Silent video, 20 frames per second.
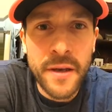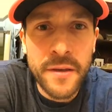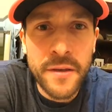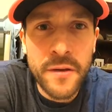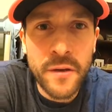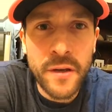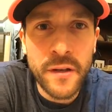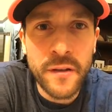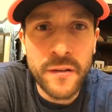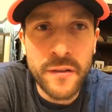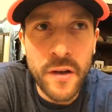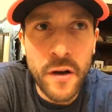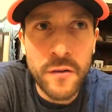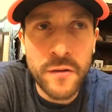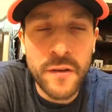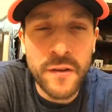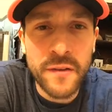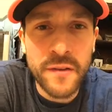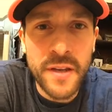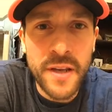you can start
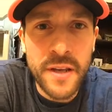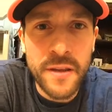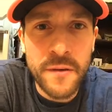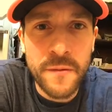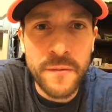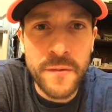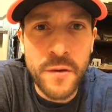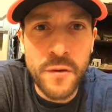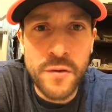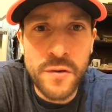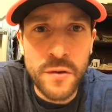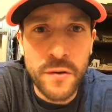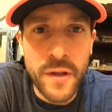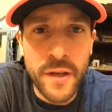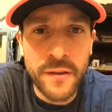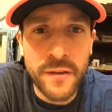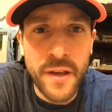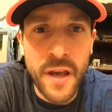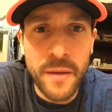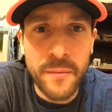to see the future
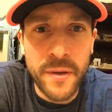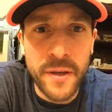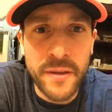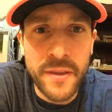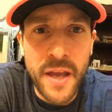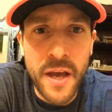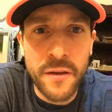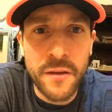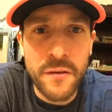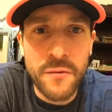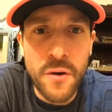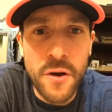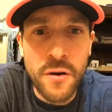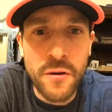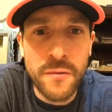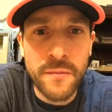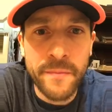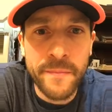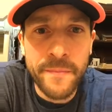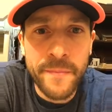that's coming down the road.